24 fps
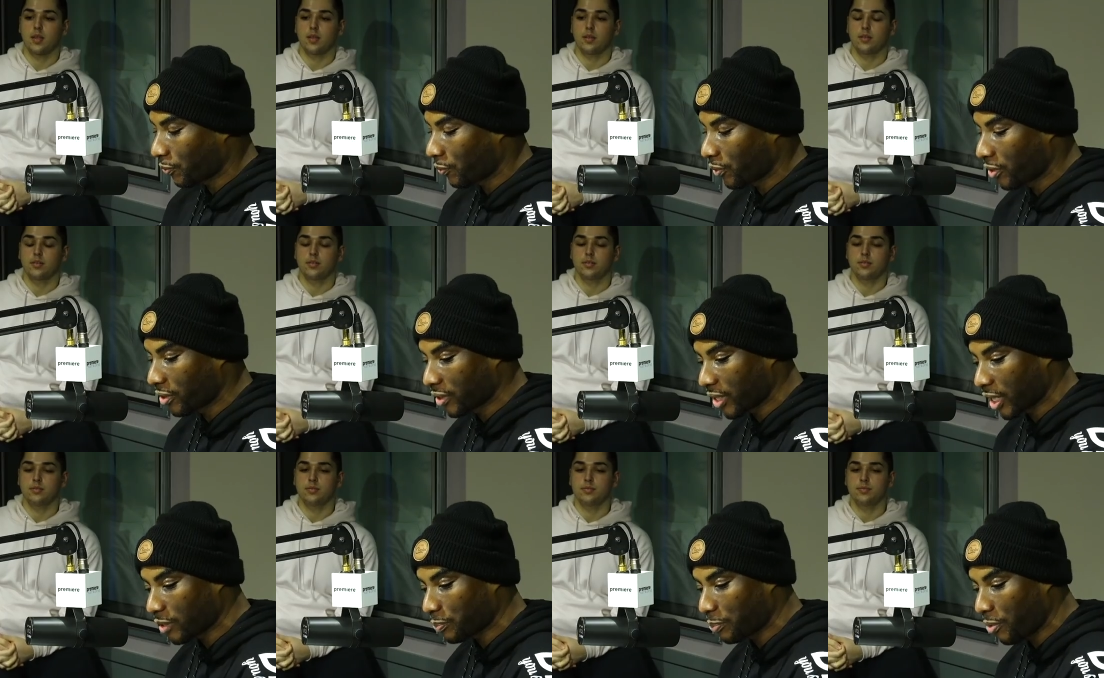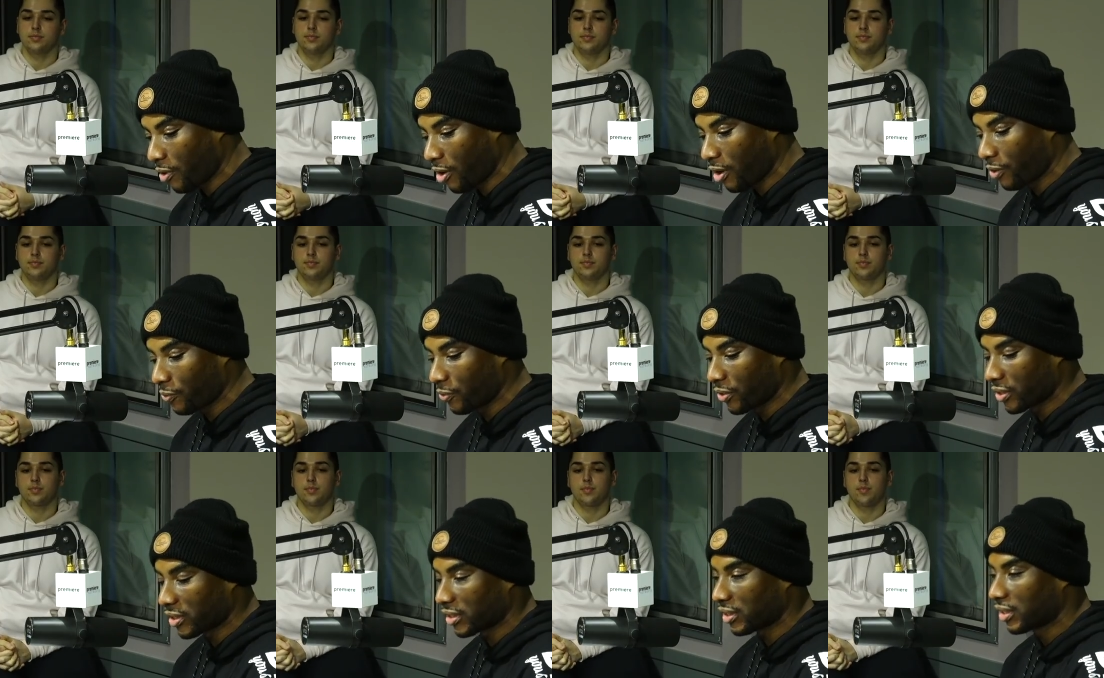Speaker 1: for real, and that's
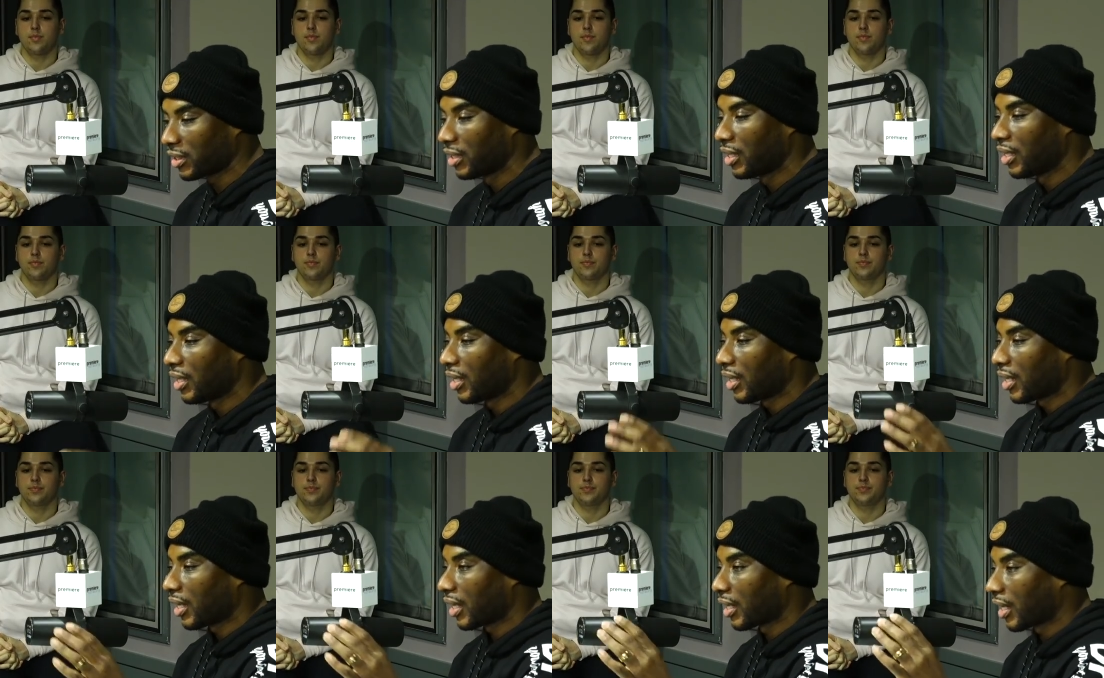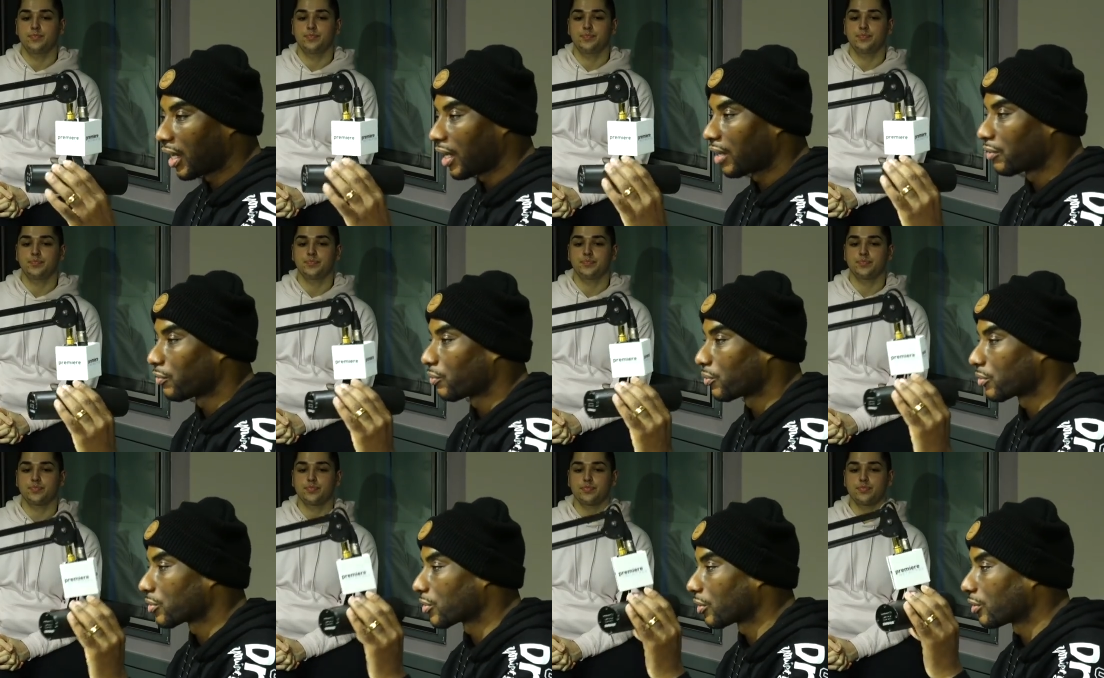Paul Ritchie and
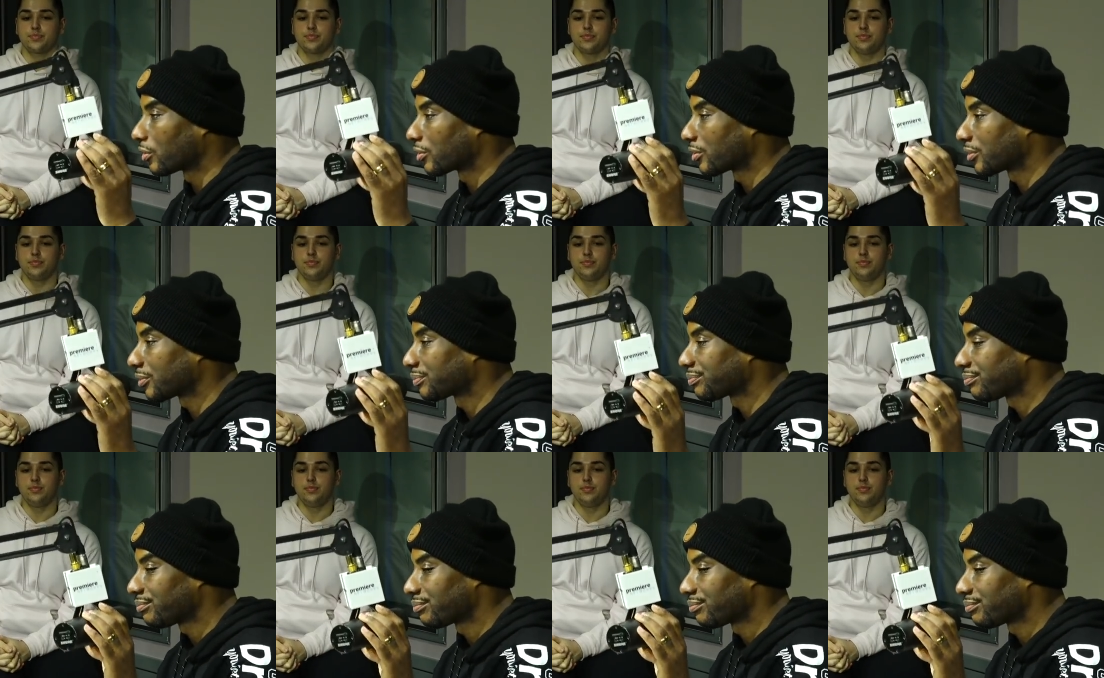Andrew Schulz."